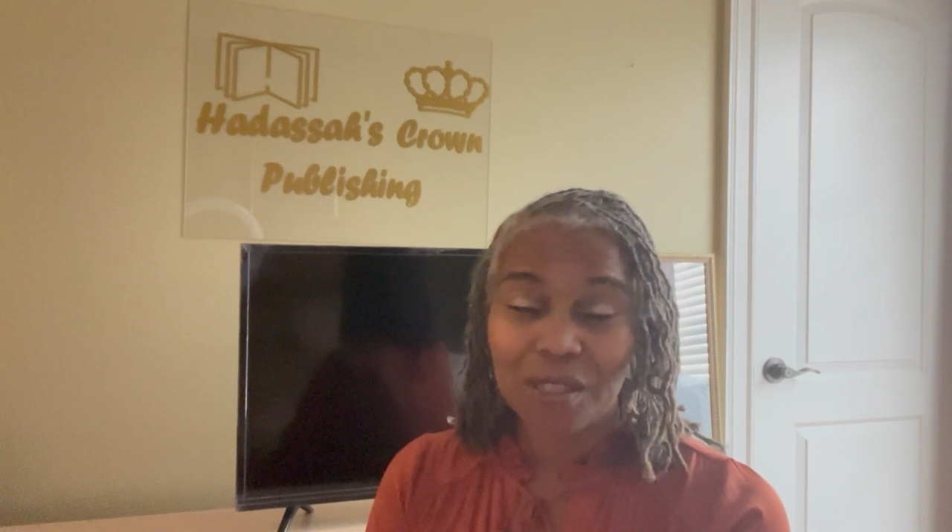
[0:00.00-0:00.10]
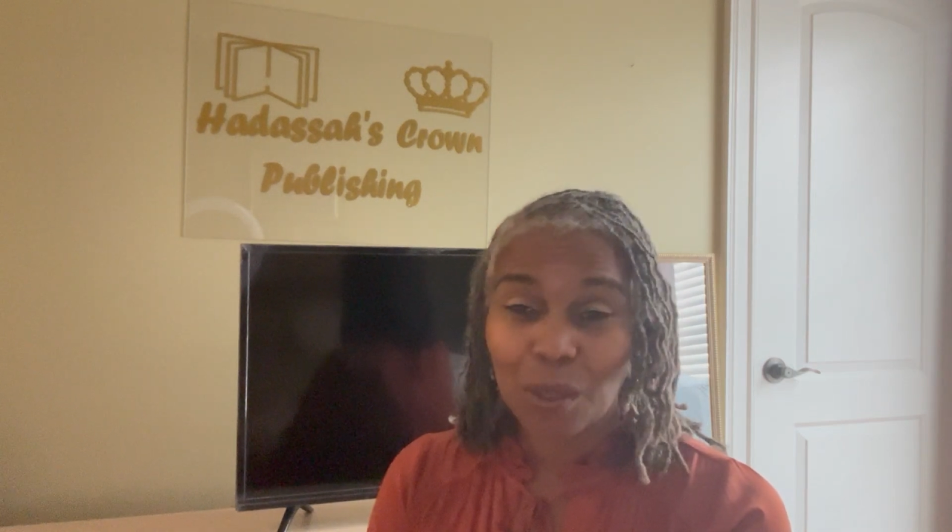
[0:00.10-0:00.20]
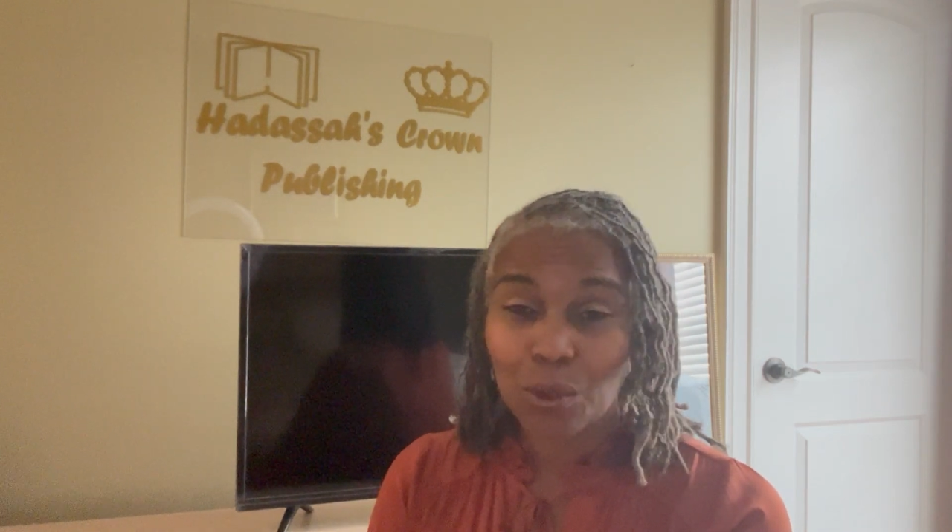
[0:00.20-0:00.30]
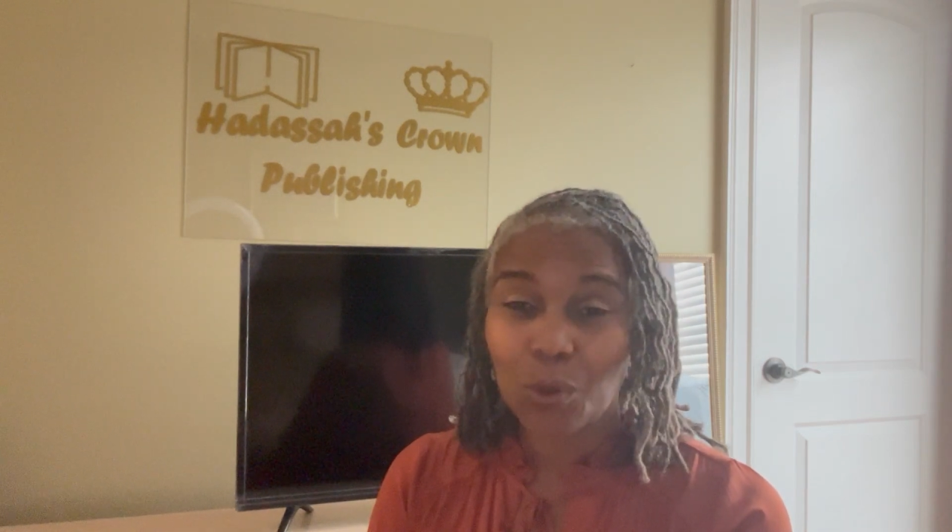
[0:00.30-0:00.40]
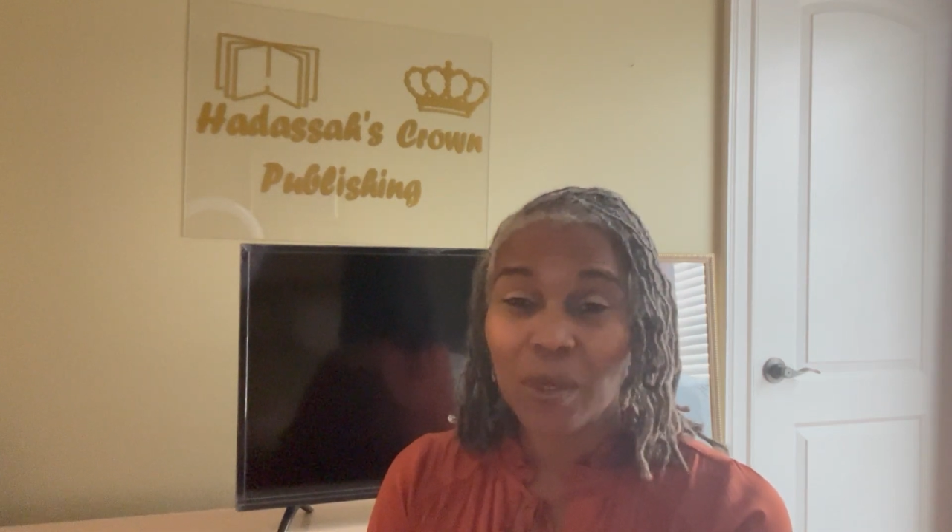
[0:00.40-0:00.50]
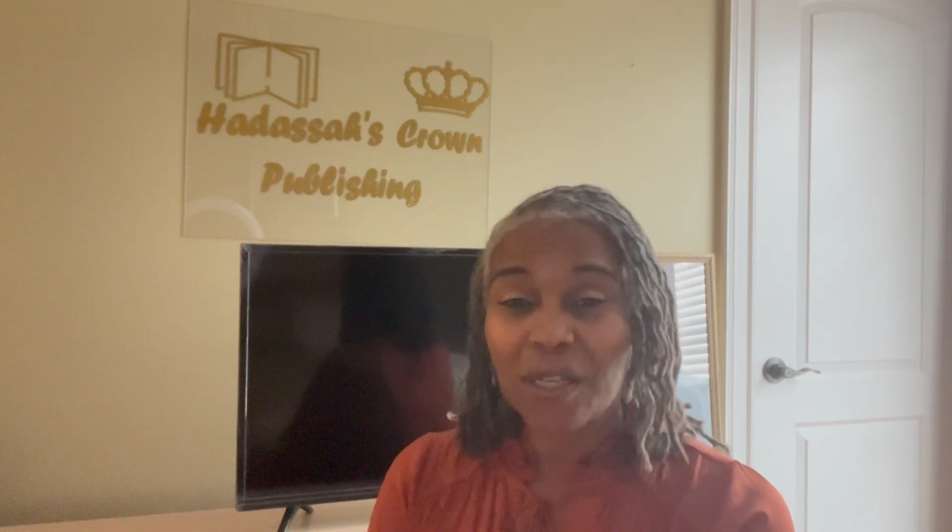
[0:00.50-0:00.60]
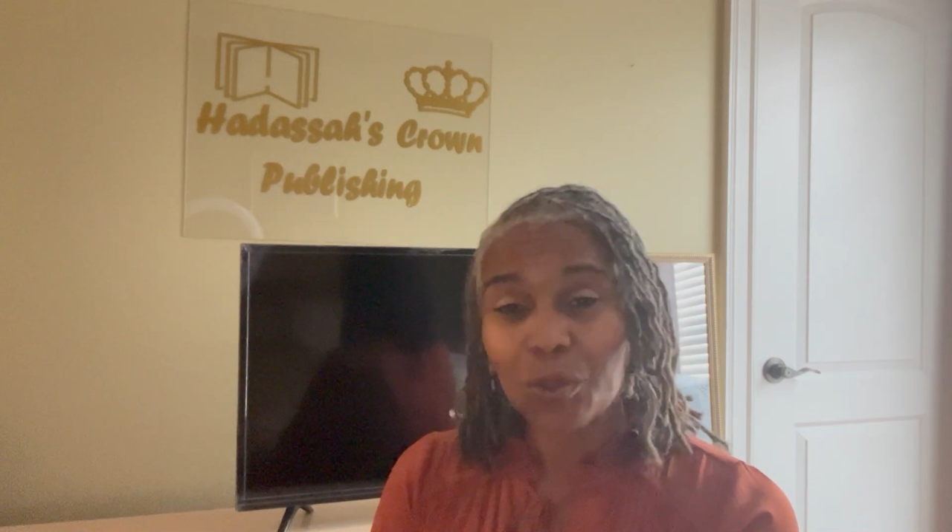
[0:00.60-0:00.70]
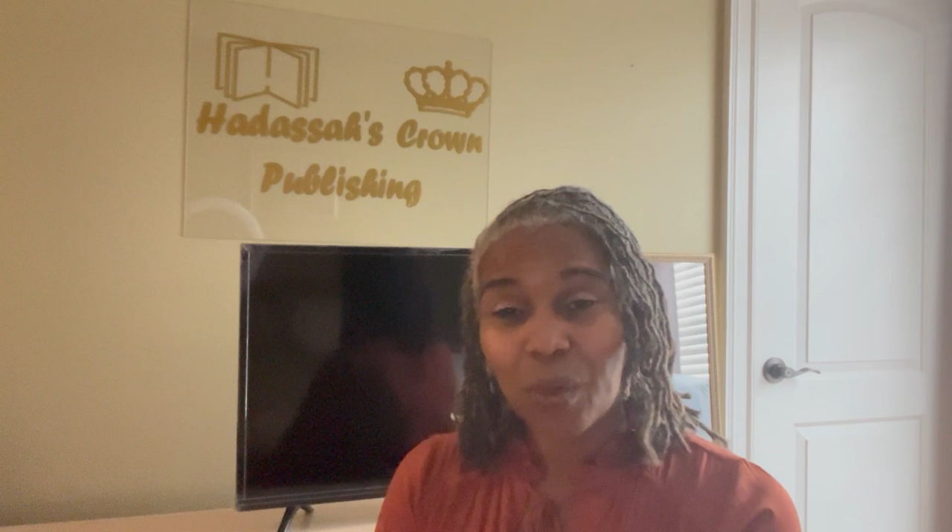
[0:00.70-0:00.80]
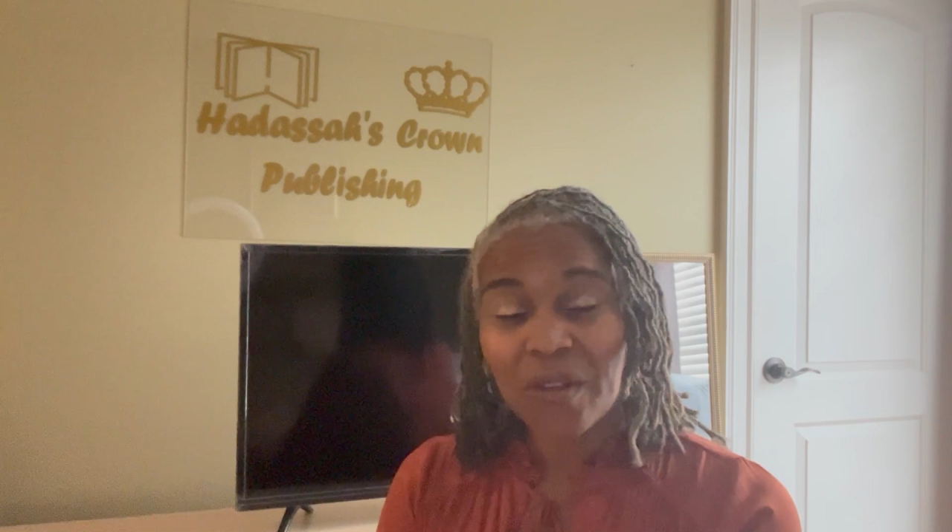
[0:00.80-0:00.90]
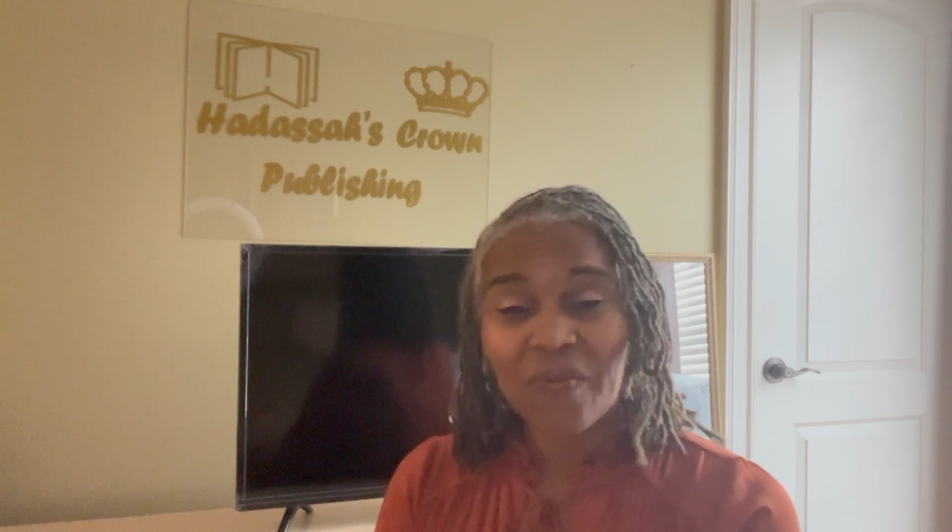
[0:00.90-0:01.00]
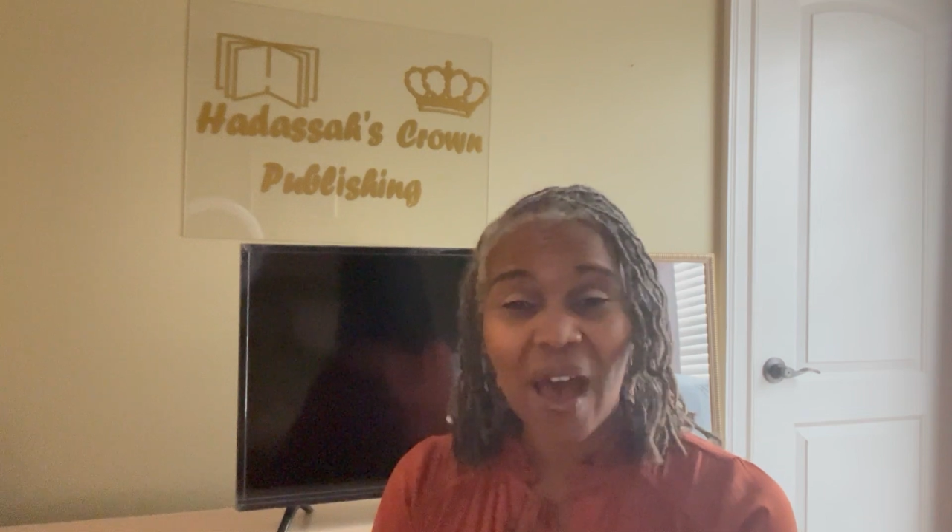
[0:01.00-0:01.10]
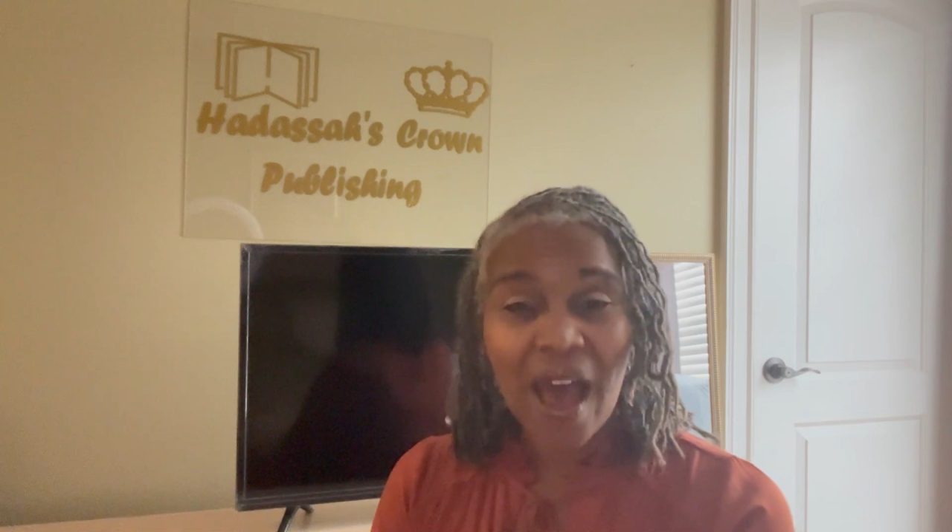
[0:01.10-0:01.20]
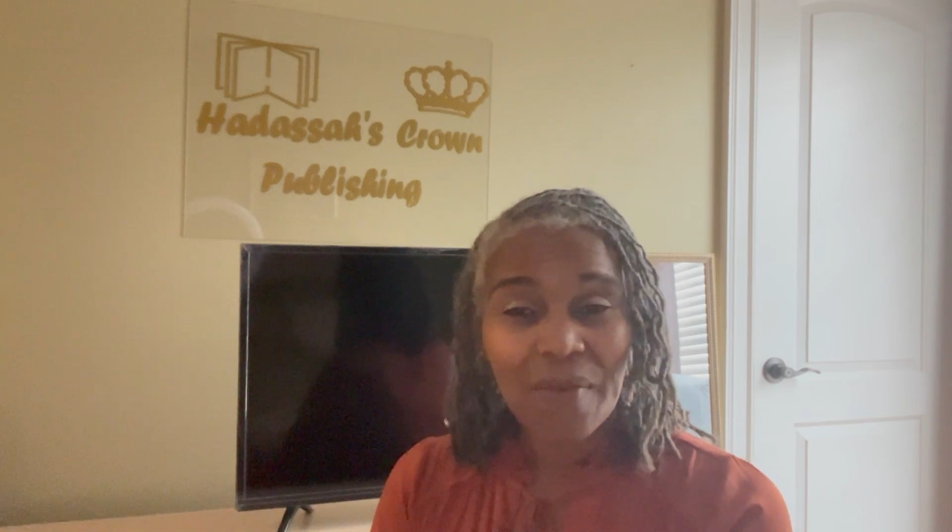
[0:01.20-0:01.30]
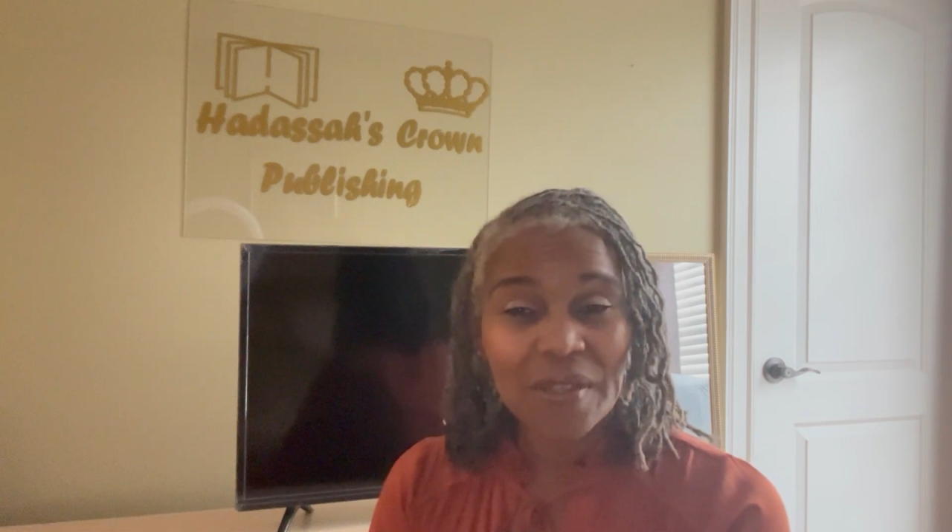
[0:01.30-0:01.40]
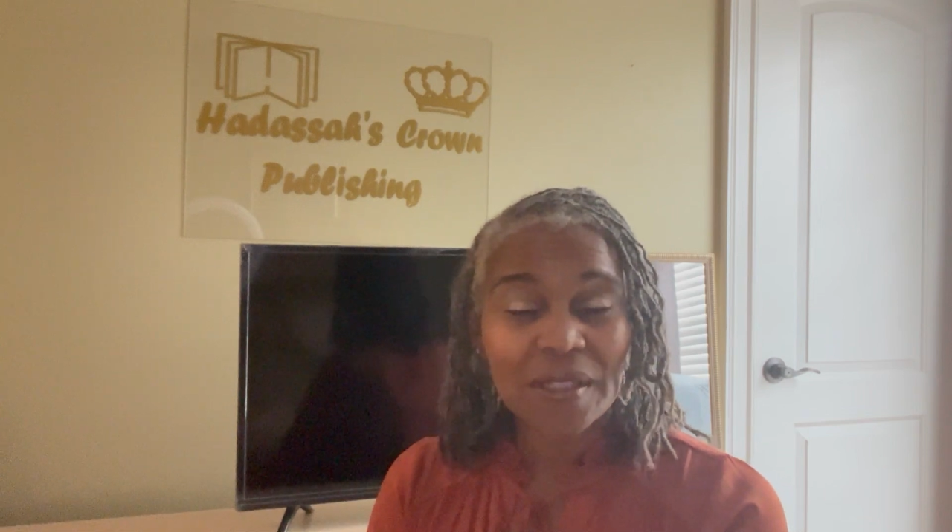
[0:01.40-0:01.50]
So 2025 is